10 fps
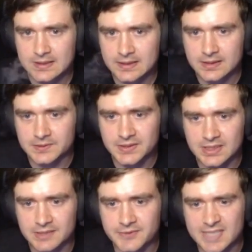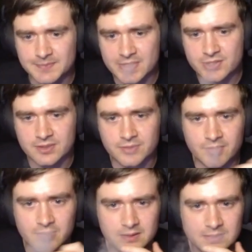If he like face bashes into her,
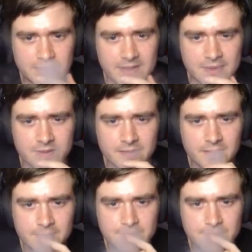I can kill her.